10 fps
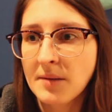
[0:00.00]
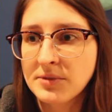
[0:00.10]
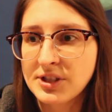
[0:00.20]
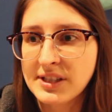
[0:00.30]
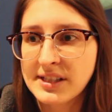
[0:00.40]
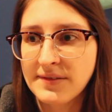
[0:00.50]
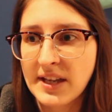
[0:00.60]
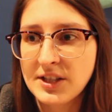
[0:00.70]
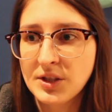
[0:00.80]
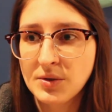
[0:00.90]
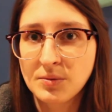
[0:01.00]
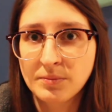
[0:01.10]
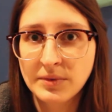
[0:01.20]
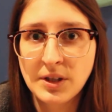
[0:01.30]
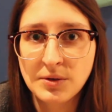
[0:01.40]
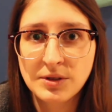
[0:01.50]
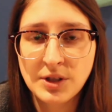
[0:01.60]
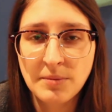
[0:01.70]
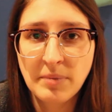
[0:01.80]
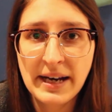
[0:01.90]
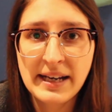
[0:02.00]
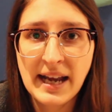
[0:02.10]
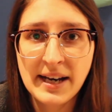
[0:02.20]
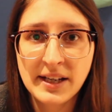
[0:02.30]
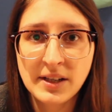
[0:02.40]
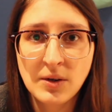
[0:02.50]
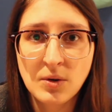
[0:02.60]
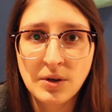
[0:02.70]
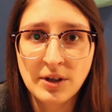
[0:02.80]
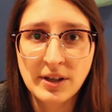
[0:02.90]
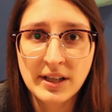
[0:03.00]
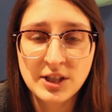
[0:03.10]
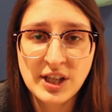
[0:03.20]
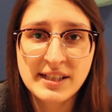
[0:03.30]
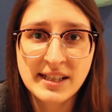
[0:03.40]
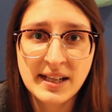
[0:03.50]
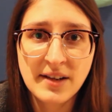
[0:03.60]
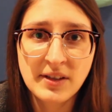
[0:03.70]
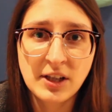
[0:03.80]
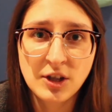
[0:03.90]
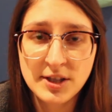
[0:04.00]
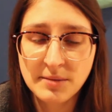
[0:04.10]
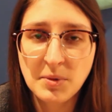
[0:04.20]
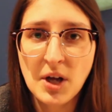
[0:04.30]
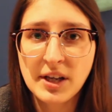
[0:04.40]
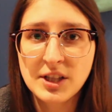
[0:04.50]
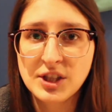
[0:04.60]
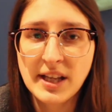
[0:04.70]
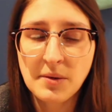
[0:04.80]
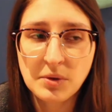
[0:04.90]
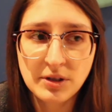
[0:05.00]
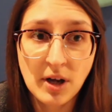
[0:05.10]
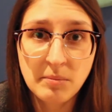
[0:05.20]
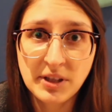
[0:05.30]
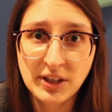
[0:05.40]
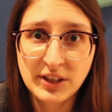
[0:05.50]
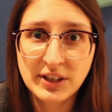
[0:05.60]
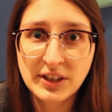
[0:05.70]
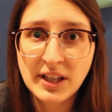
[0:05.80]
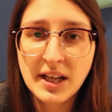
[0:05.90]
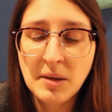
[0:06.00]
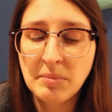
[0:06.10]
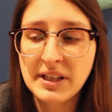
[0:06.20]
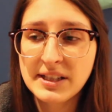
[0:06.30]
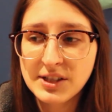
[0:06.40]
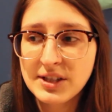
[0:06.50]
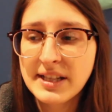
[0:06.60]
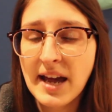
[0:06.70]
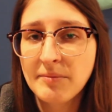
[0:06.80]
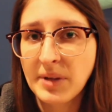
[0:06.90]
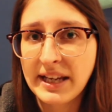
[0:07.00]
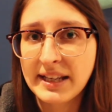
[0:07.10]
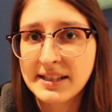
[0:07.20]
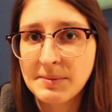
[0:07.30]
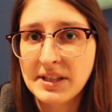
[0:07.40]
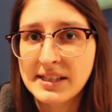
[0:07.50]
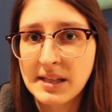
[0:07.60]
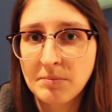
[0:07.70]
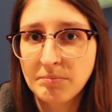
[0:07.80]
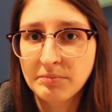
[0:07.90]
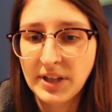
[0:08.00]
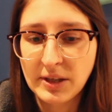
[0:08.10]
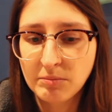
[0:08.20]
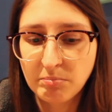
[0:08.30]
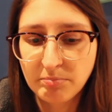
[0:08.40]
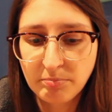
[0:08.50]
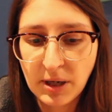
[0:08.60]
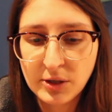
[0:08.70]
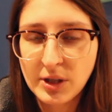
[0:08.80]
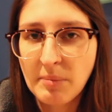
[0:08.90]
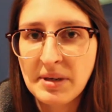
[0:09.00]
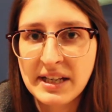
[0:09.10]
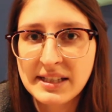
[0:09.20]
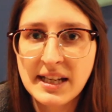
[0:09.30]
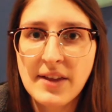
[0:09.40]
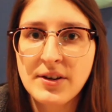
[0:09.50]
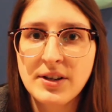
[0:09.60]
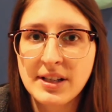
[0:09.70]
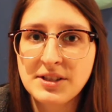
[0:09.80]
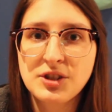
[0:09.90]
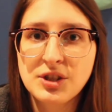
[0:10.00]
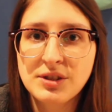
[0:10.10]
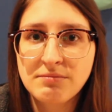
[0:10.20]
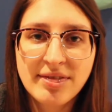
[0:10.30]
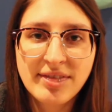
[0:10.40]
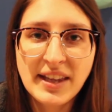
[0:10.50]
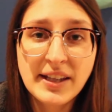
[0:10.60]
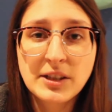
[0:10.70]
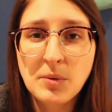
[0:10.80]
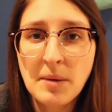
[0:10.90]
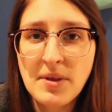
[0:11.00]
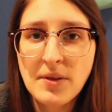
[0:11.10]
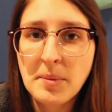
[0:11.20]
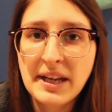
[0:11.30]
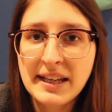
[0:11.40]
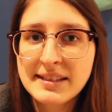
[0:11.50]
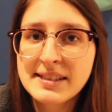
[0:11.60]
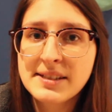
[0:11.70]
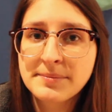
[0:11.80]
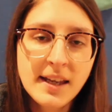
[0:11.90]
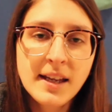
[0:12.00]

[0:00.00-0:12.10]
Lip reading: just because if they do, start biting at it or ingest any of it, it can cause a blockage, and that would not be good. But it is good to have blankets because they bundle up in it together, and it's just, they like the warmth of the blankets.